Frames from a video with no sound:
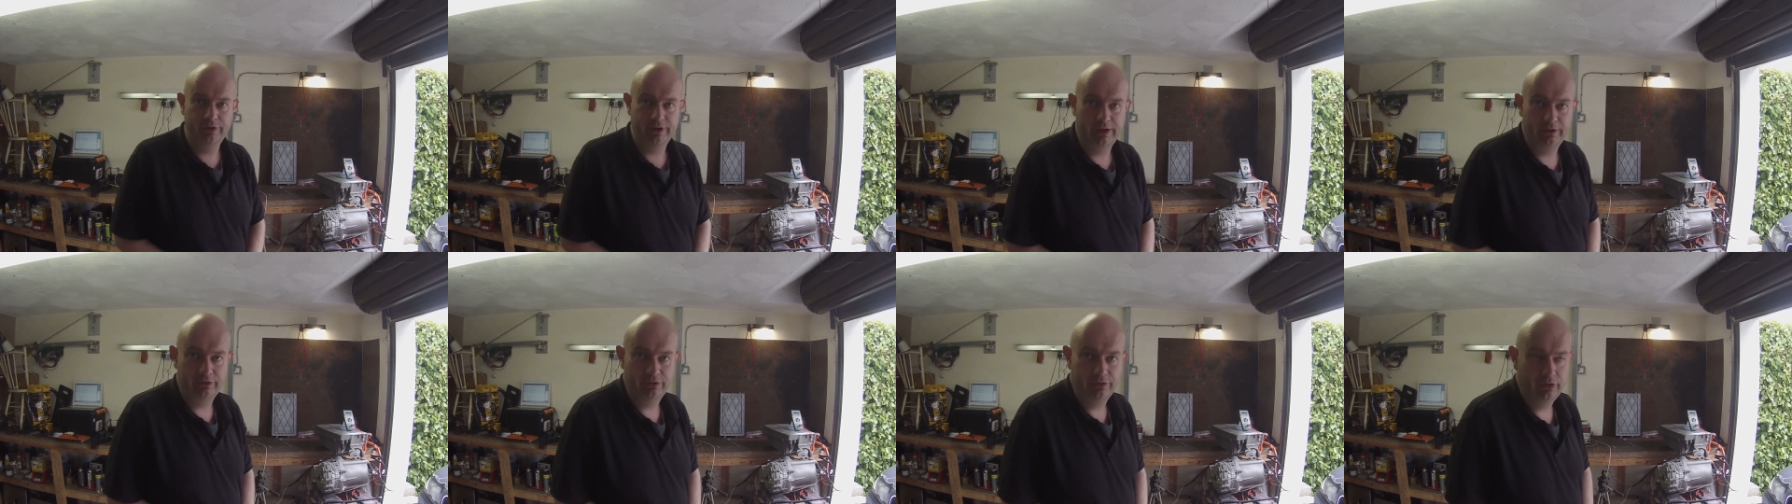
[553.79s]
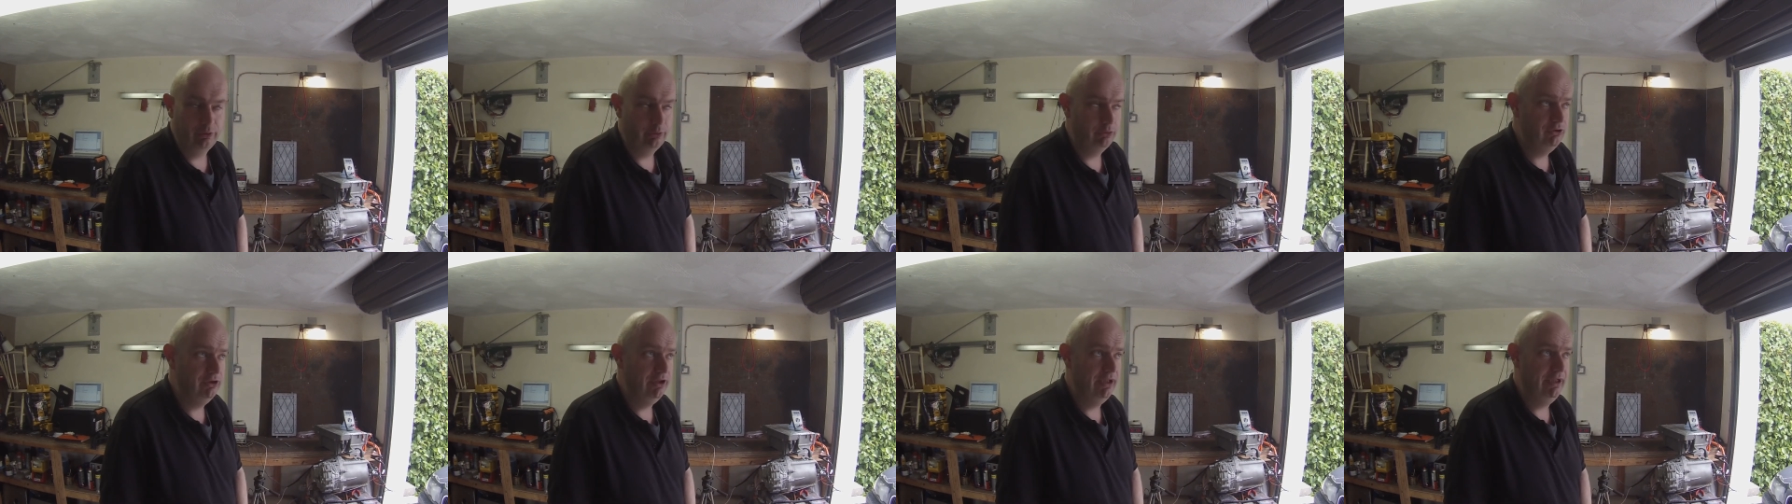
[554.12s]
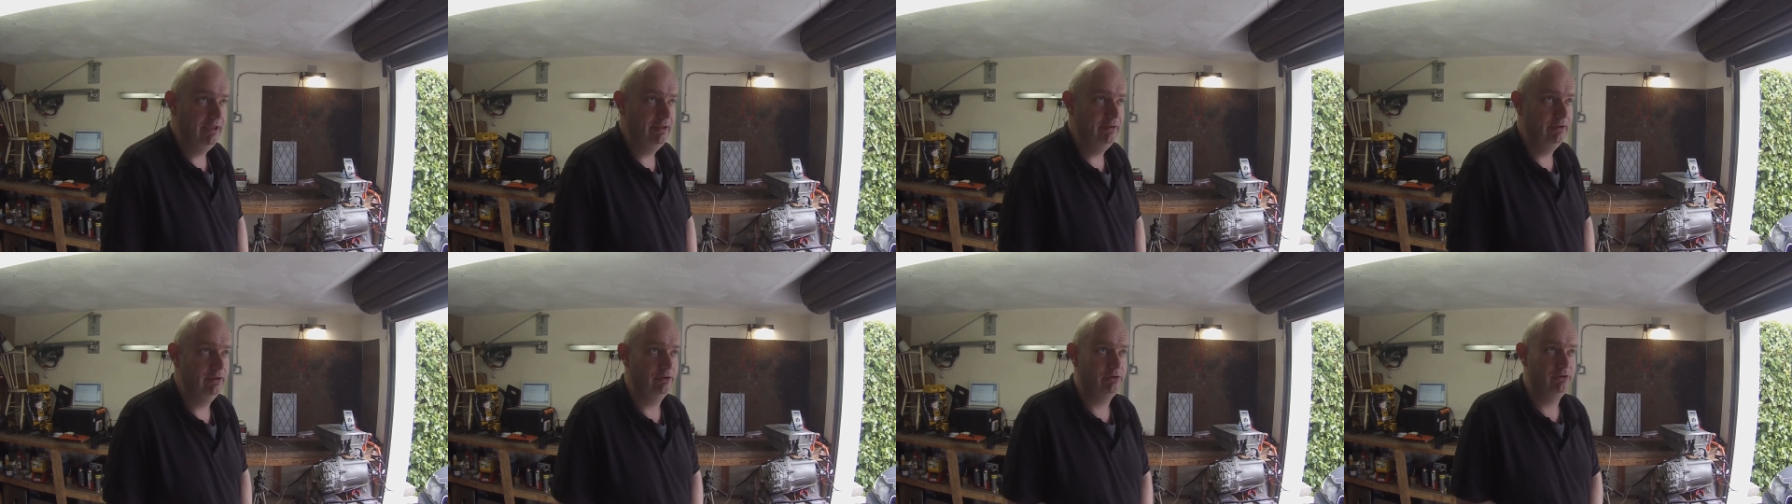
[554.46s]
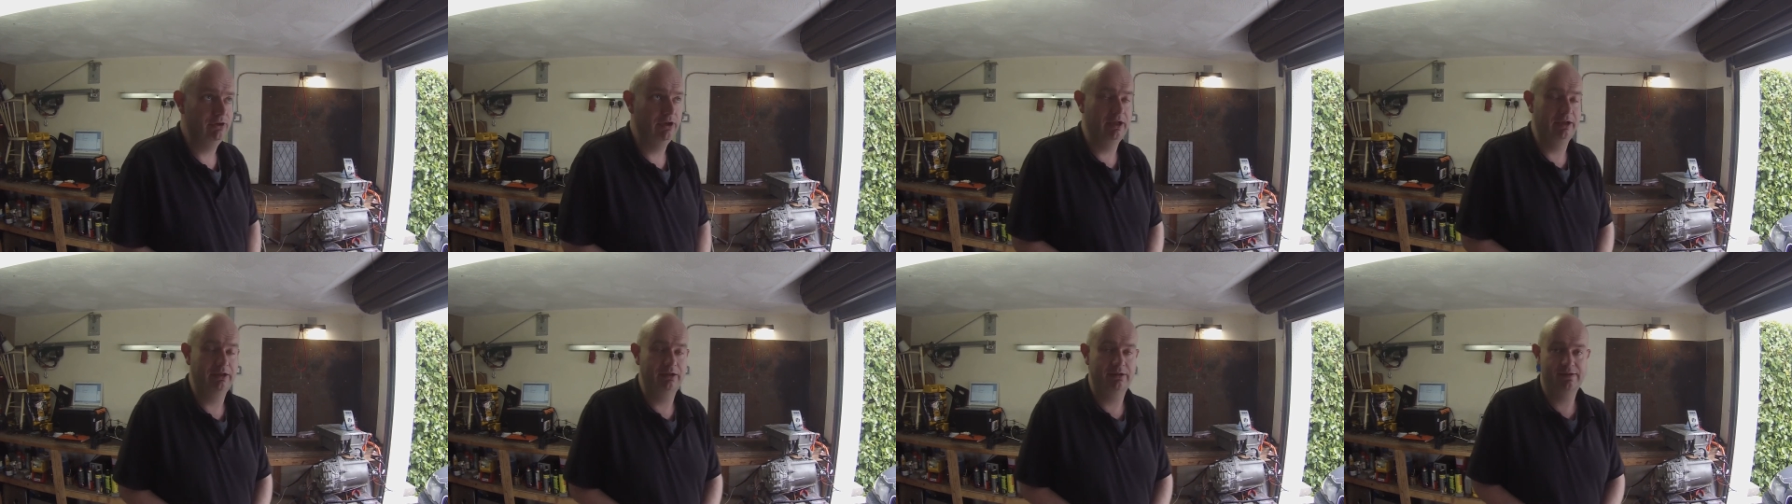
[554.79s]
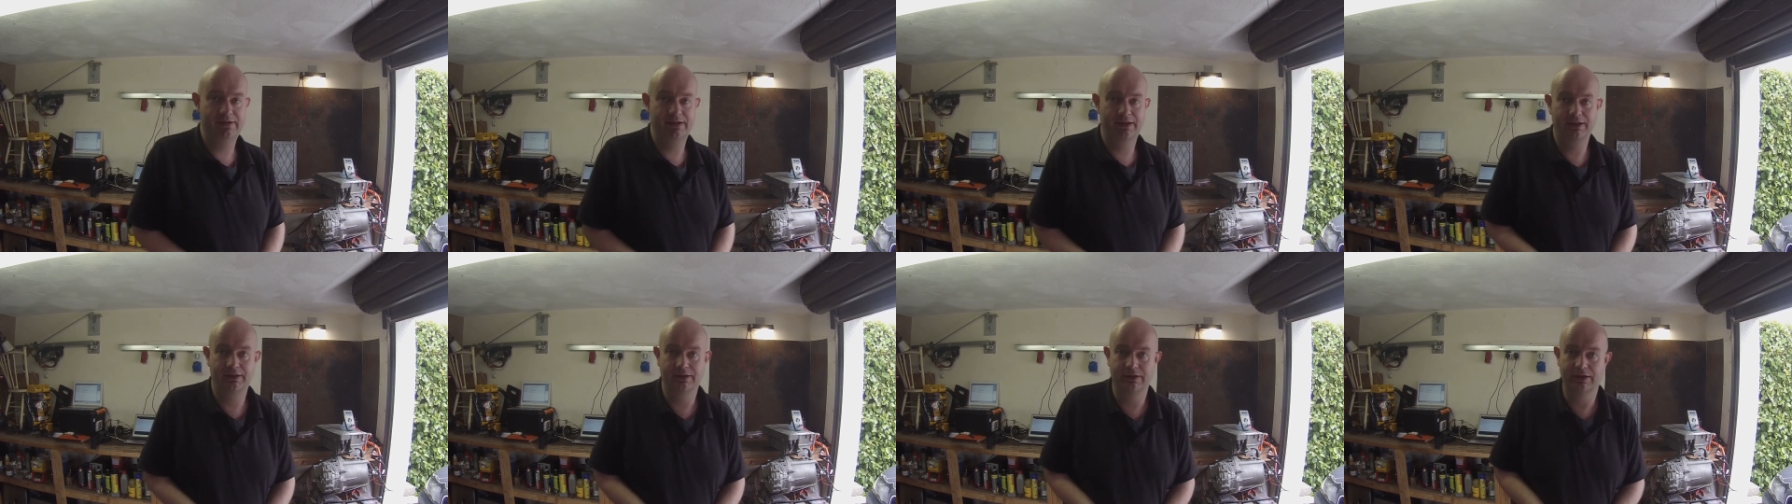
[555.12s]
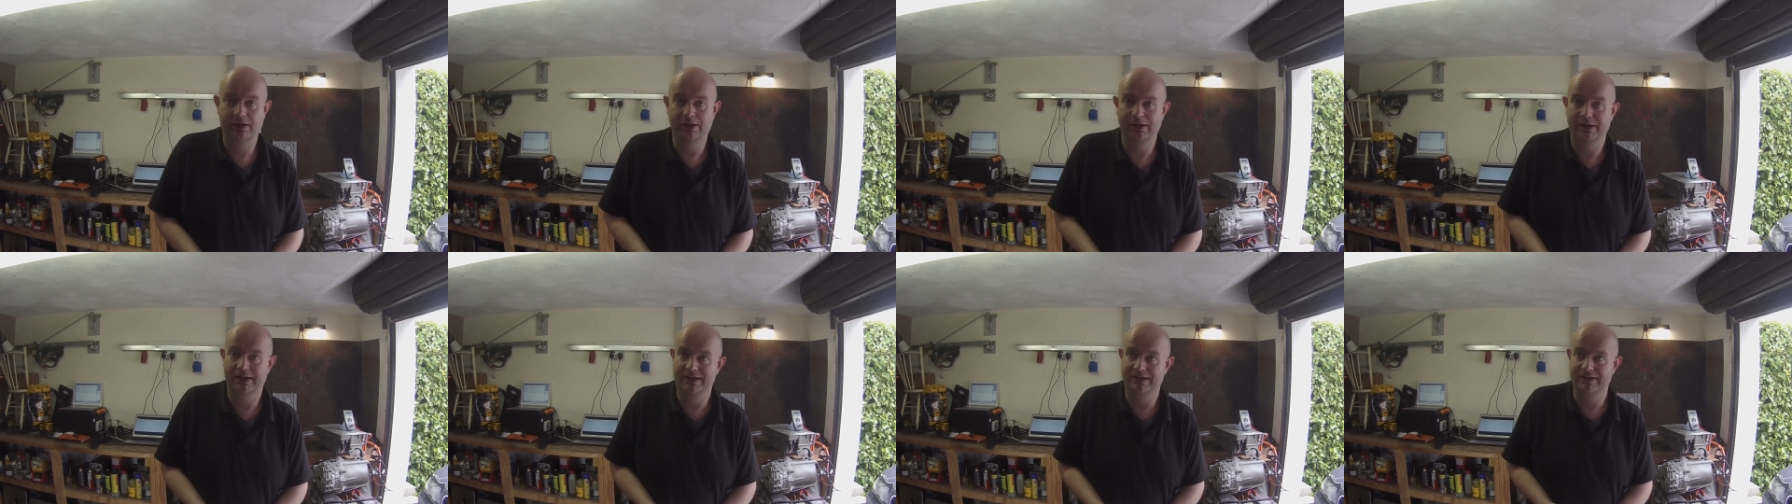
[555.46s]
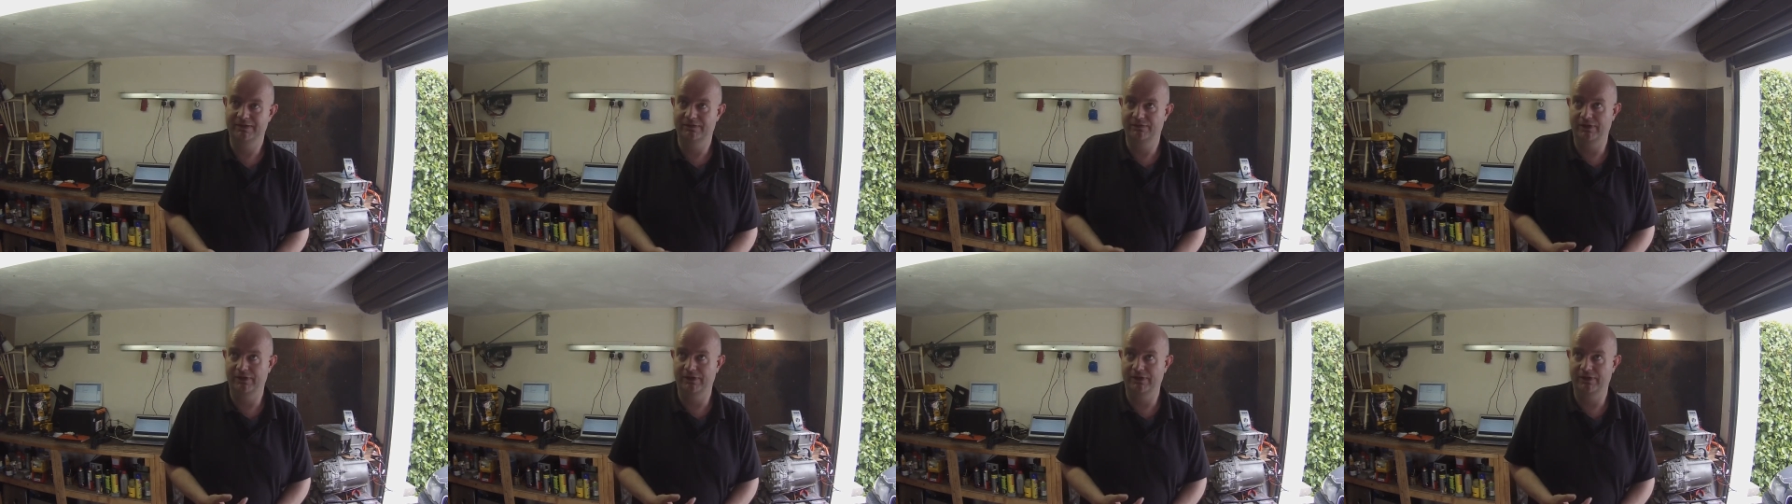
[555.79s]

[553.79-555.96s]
there's no checking the throttle signal is